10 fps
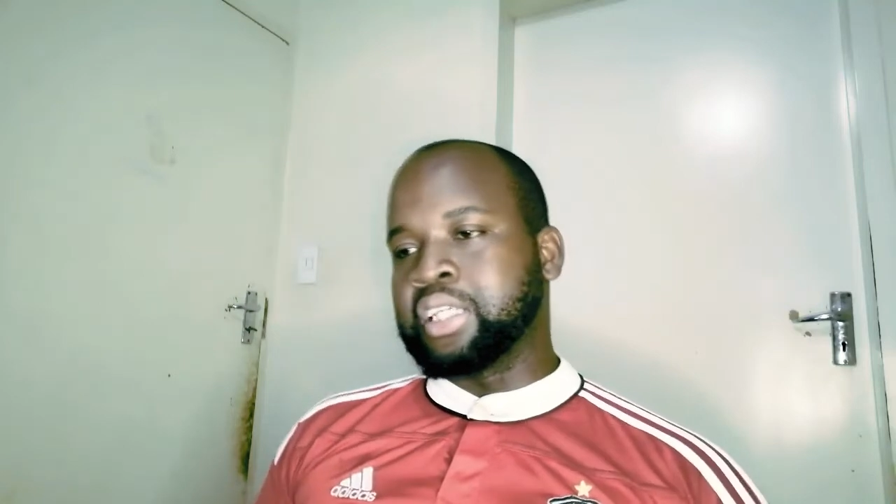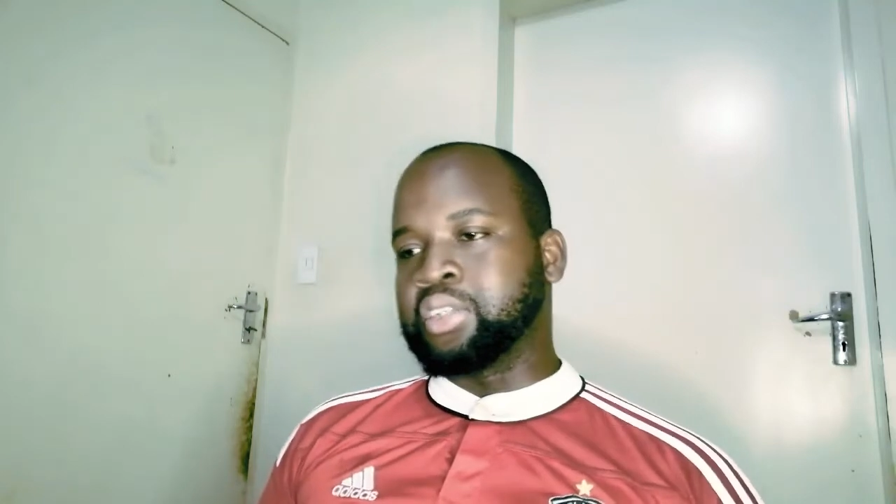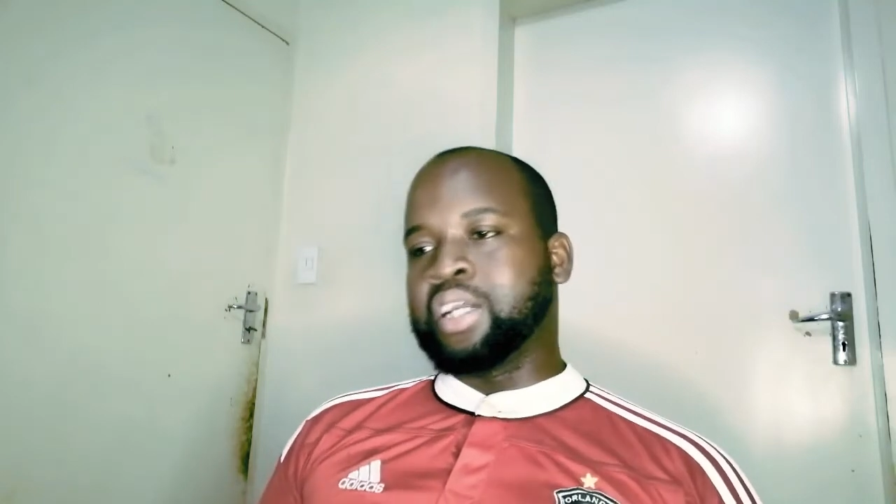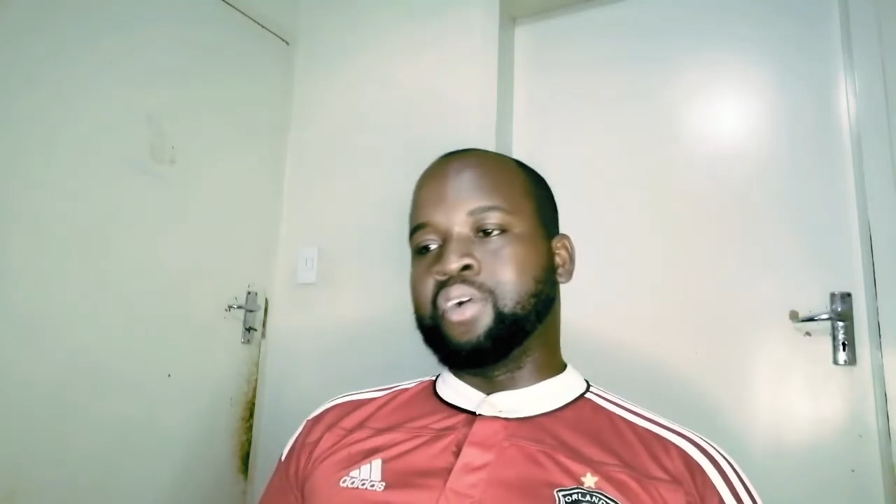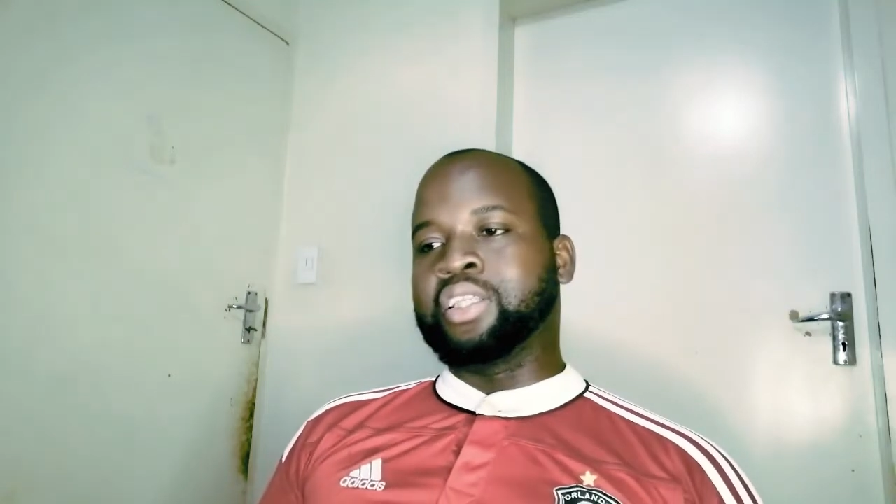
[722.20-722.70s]

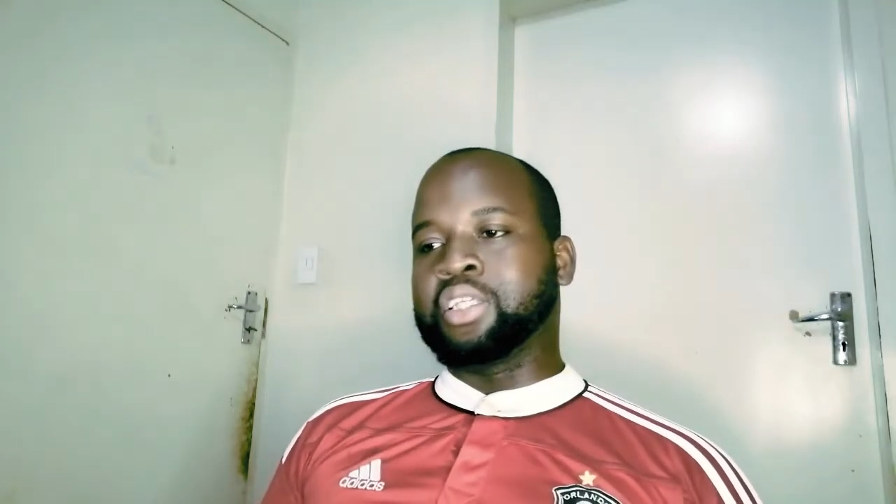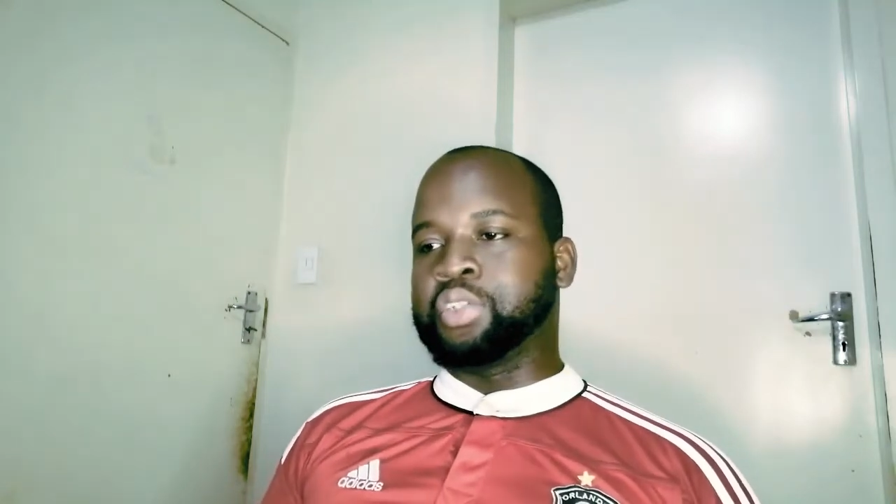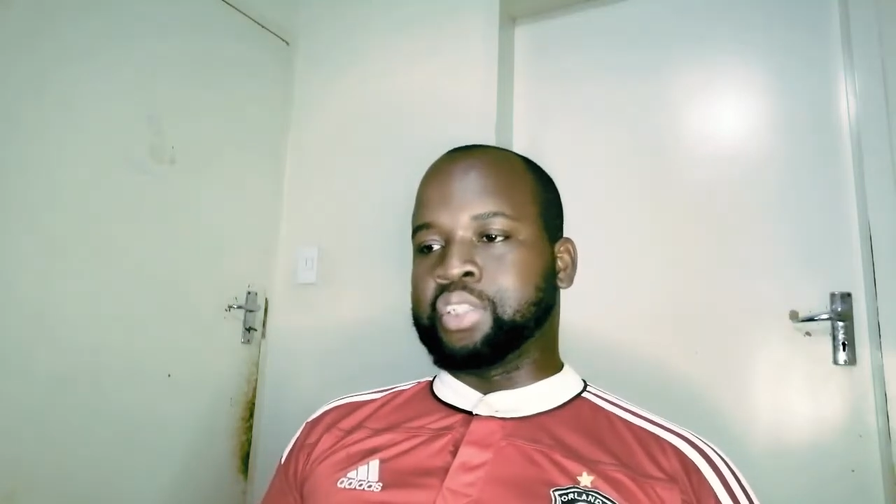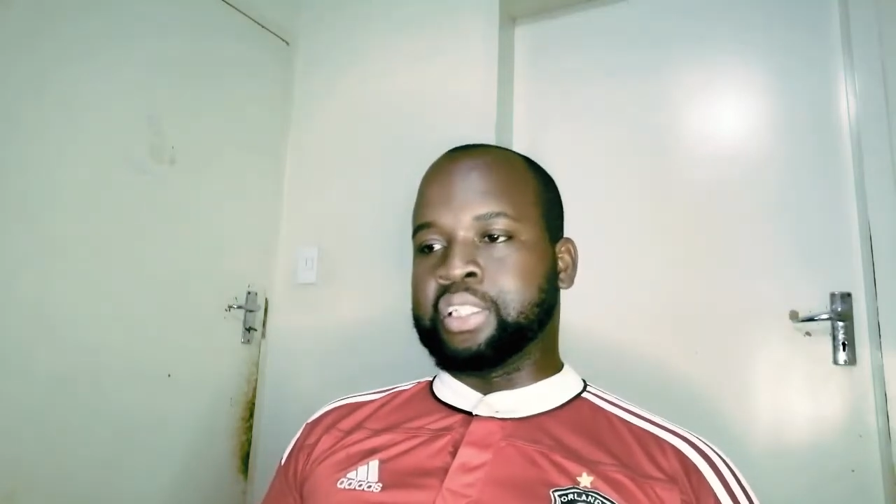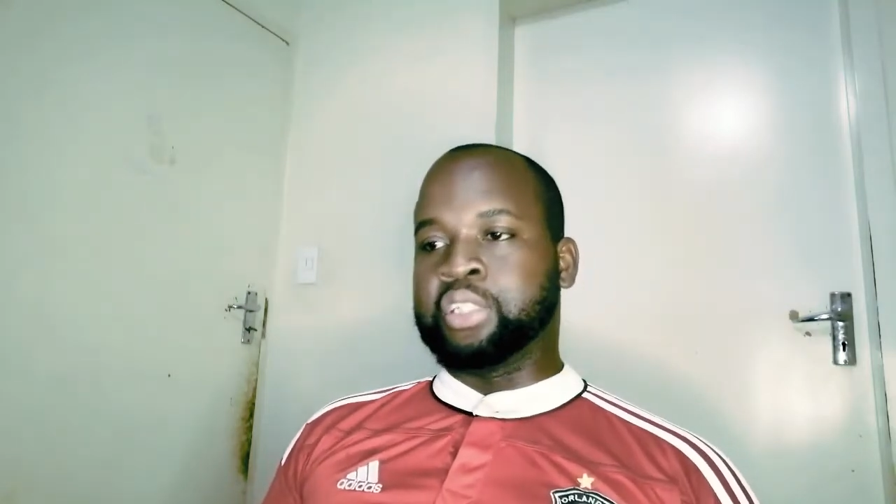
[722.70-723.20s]
that's what I
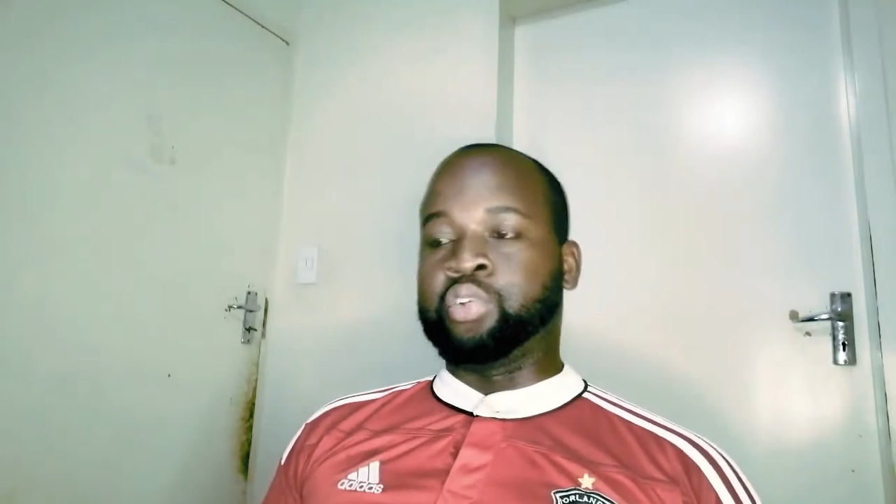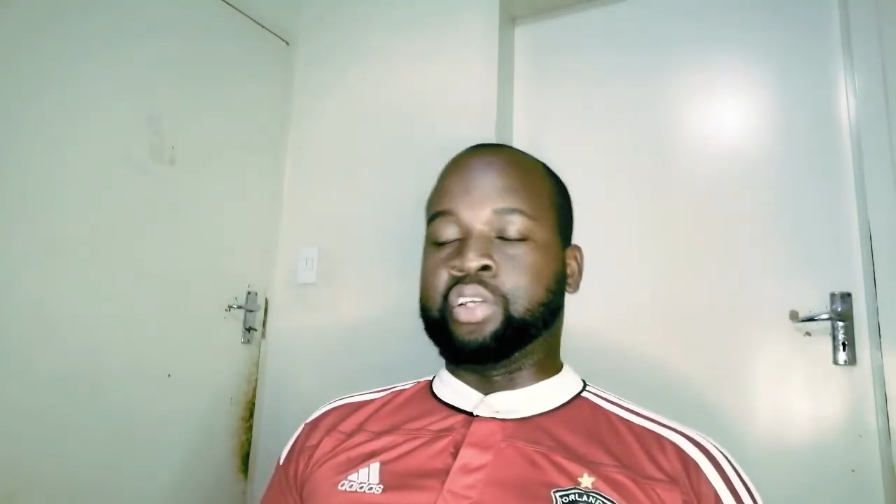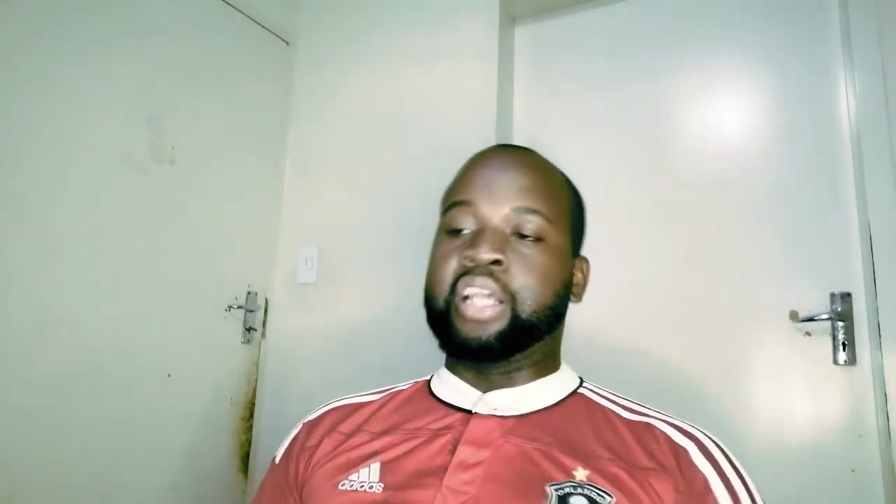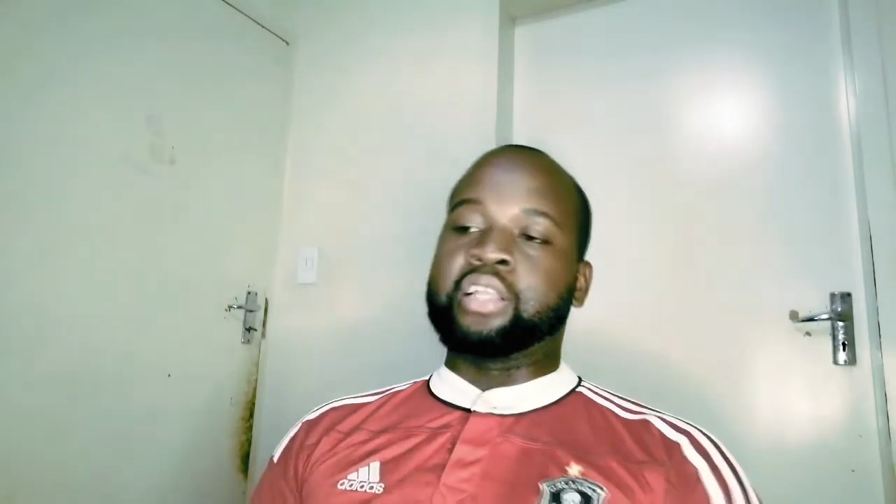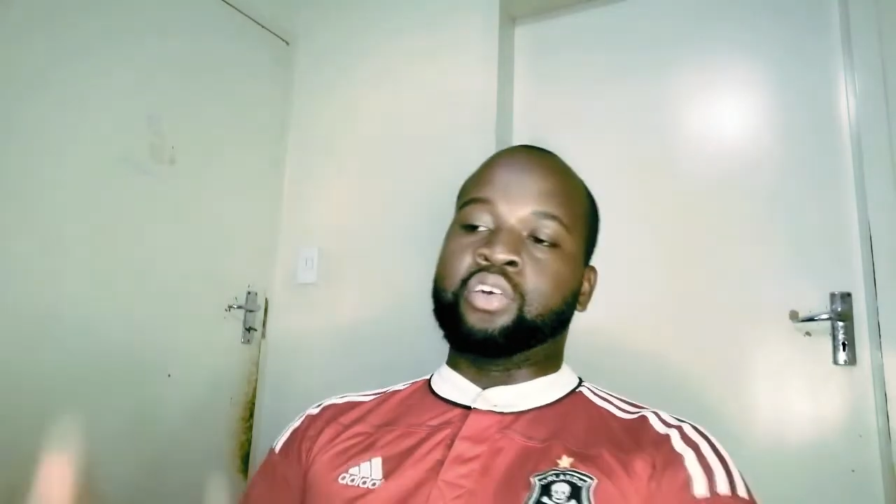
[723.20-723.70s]
wanted to say to
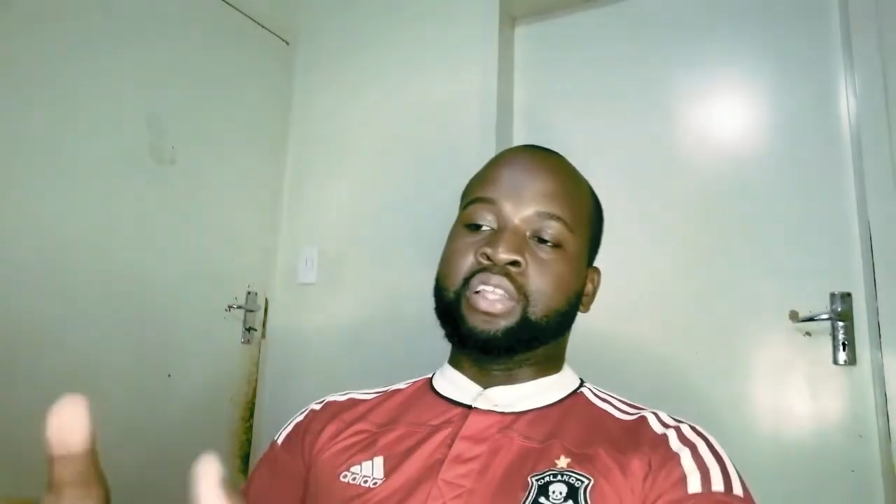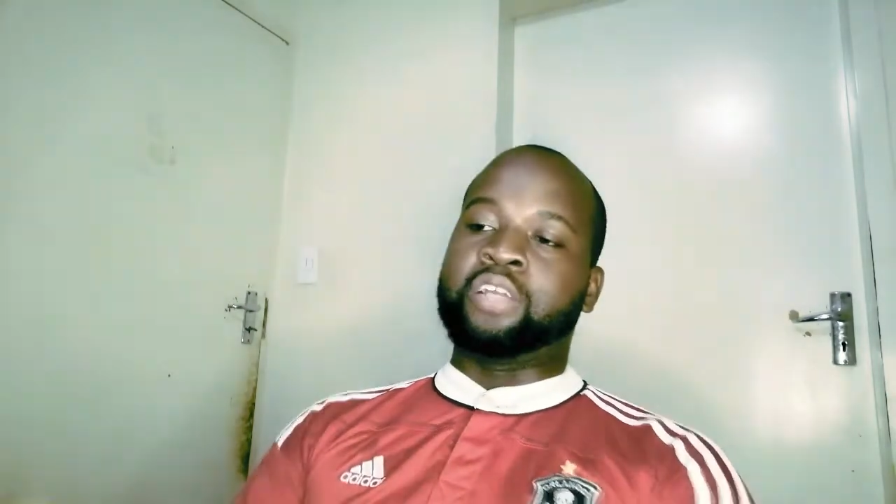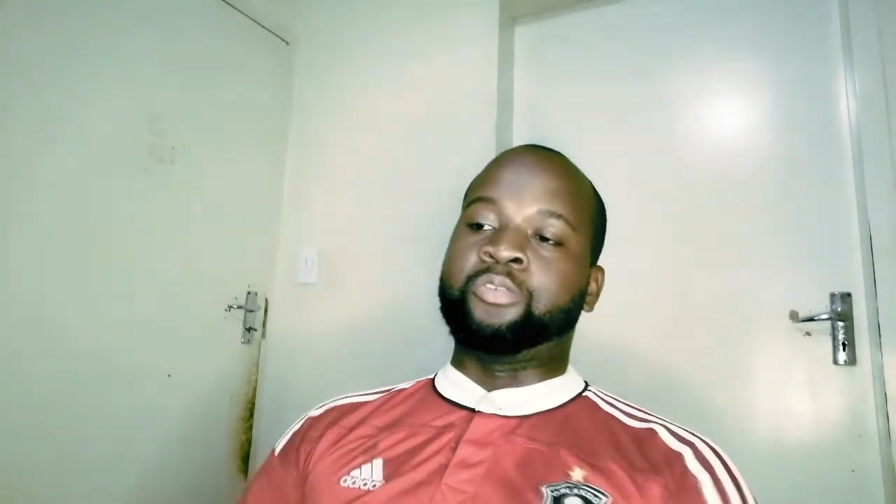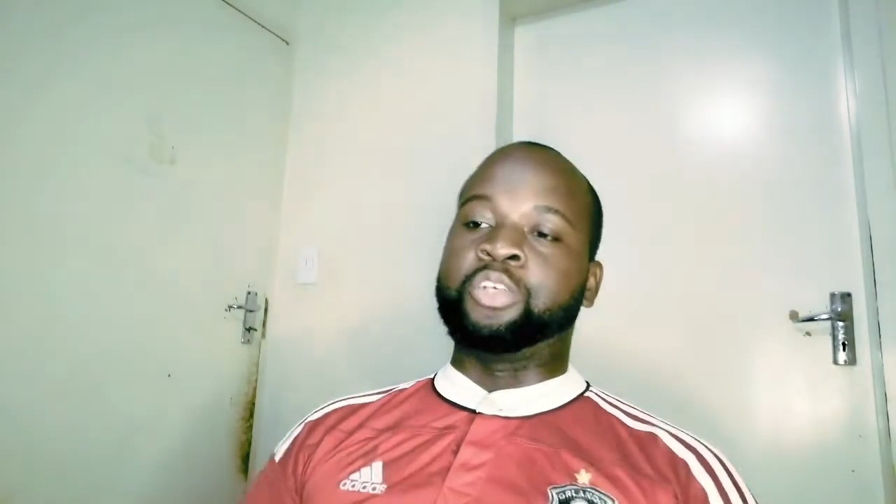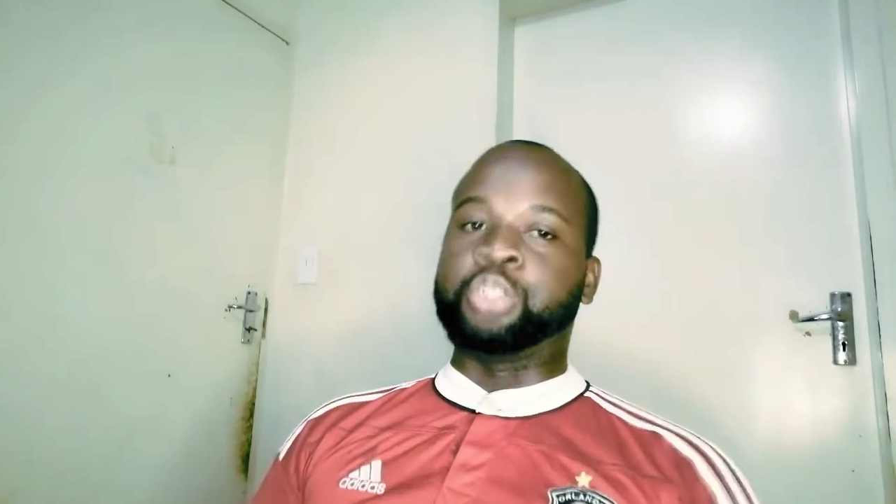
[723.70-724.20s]
react on
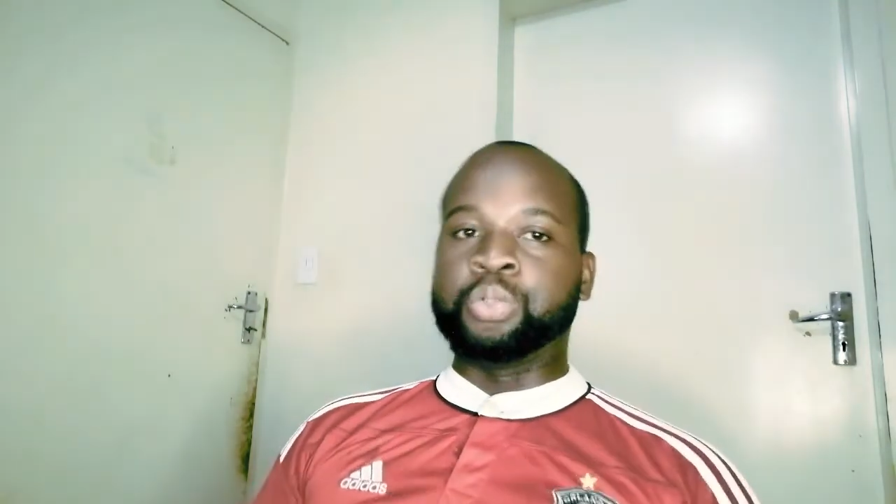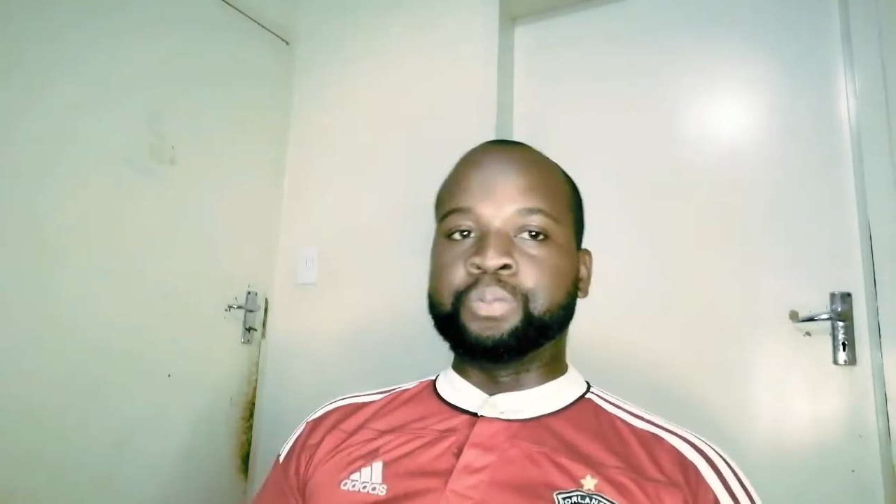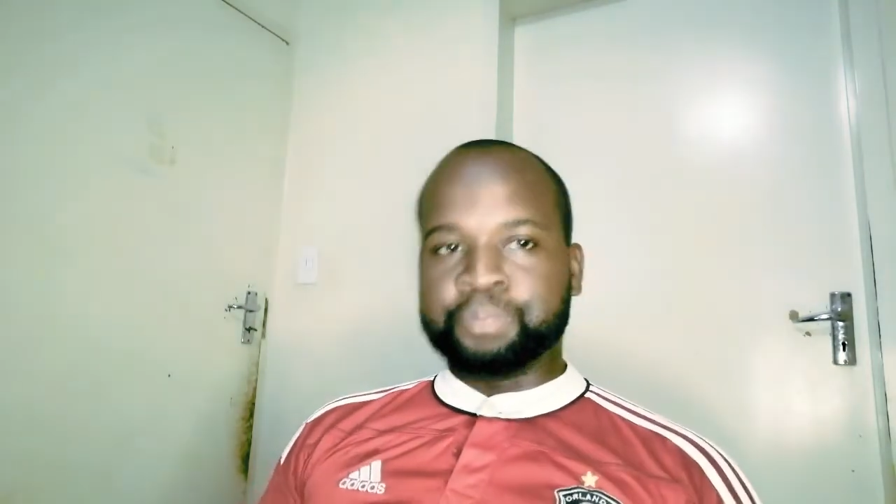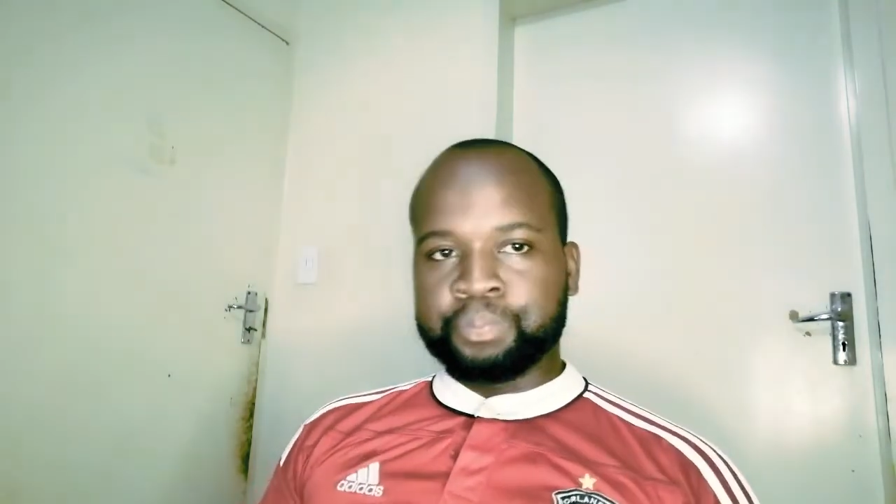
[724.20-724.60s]
that video